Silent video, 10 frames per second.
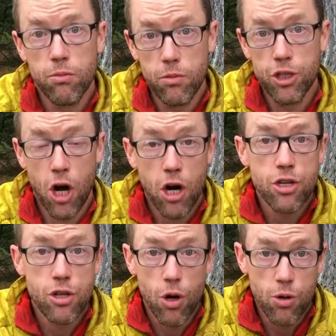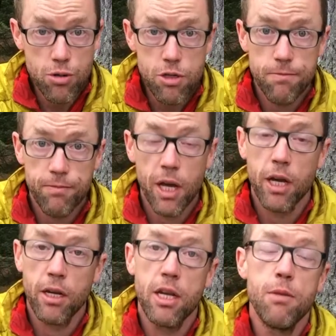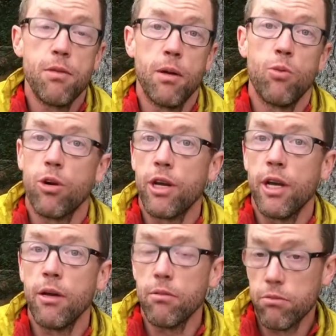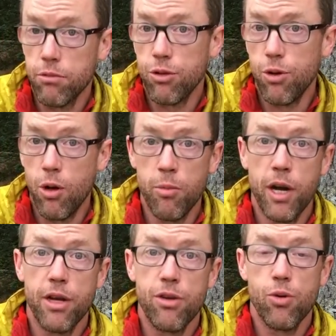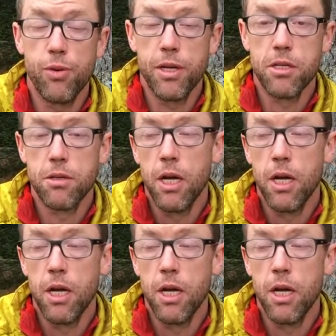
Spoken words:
charge those and keep them working throughout my 2 weeks.